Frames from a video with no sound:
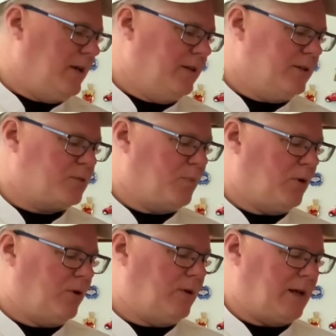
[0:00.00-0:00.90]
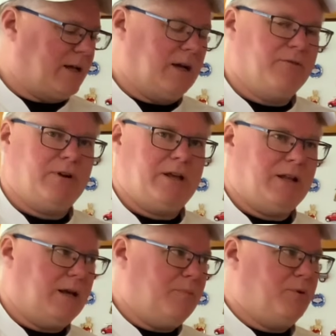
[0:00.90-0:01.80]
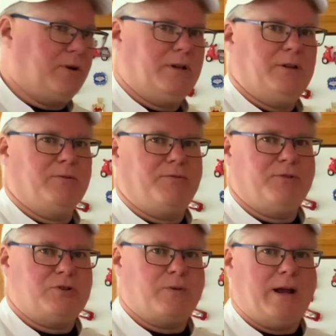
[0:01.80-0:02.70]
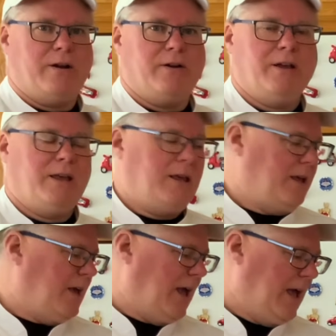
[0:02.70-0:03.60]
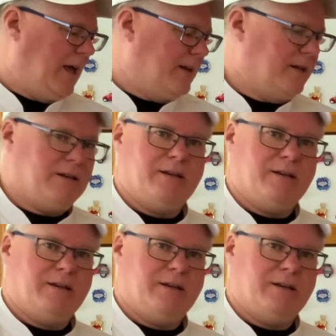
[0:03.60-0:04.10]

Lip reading: In this bowl, I covered it, I put it in the refrigerator, and